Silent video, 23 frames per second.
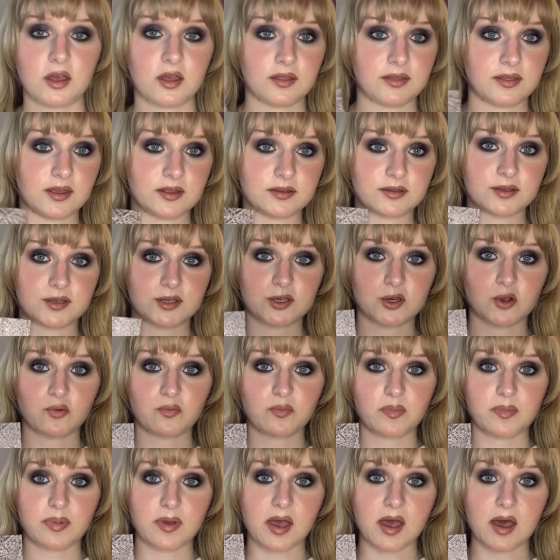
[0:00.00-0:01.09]
That's
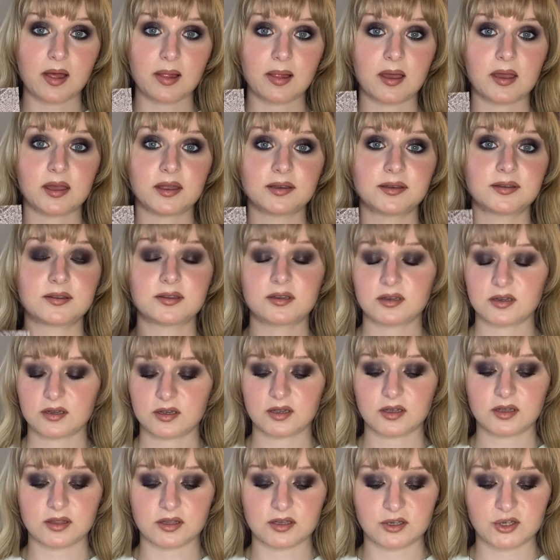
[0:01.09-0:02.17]
Dope palette.
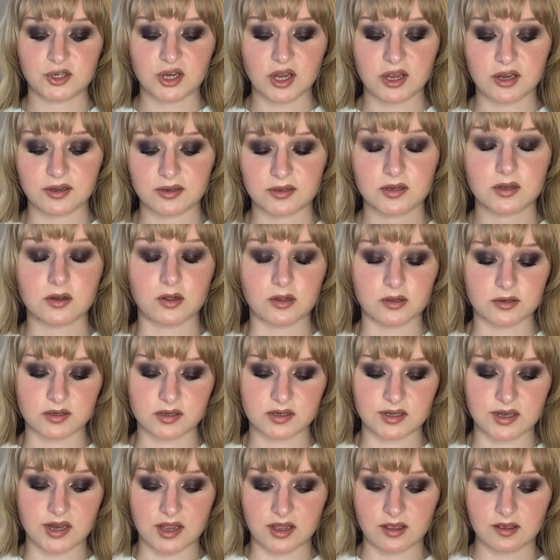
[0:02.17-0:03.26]
The shade is called
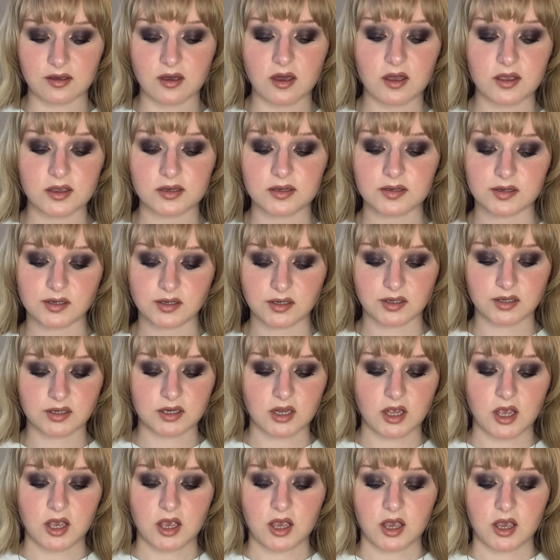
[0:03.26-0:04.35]
Snake Eyes,
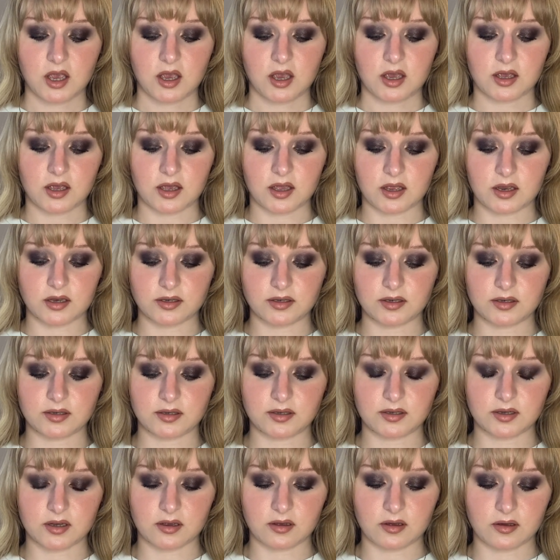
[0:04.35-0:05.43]

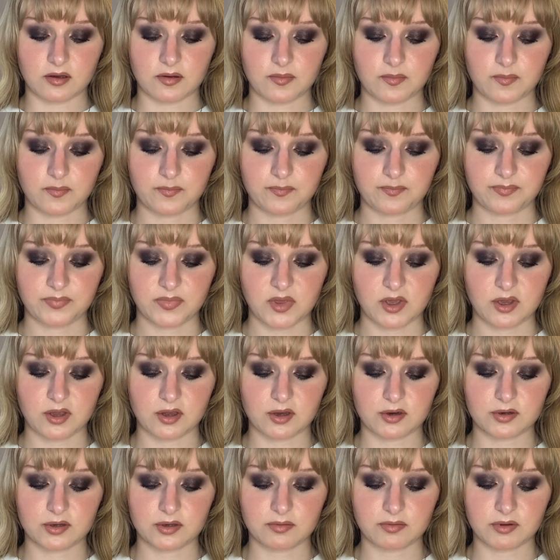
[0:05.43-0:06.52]
and
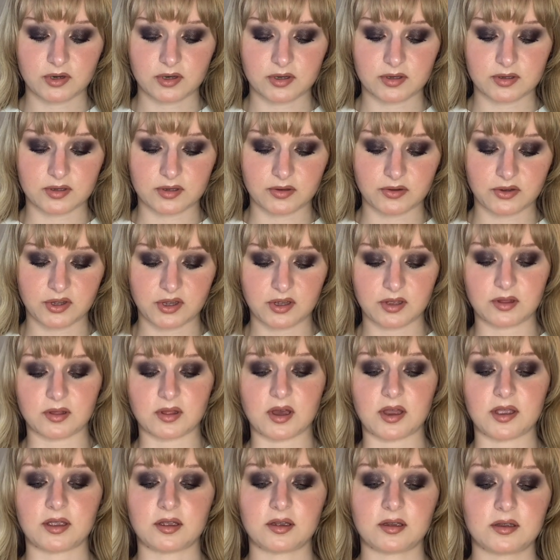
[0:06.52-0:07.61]
here's what it's looking
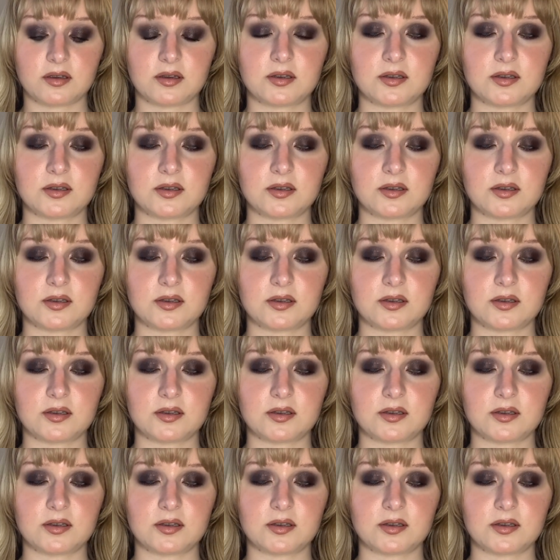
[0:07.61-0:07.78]
like